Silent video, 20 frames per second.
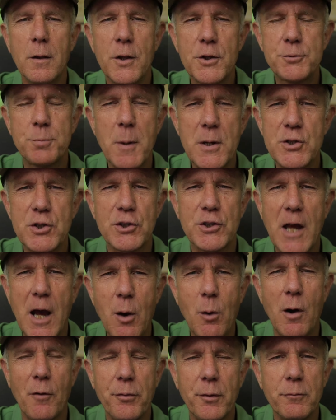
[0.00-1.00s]
This measures
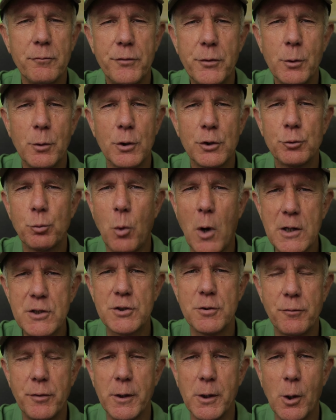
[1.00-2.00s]
how often viewers watch
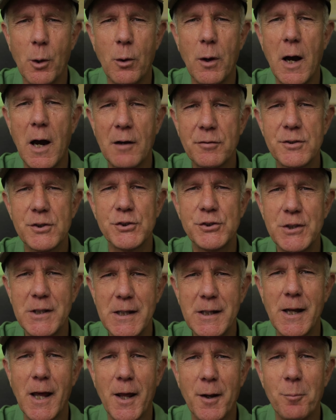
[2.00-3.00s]
the video after
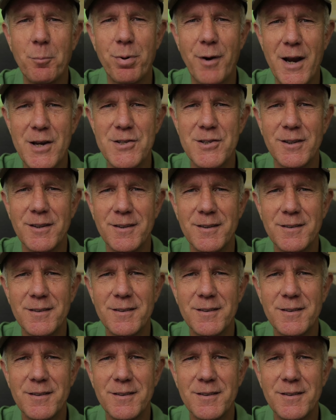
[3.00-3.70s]
seeing an impression.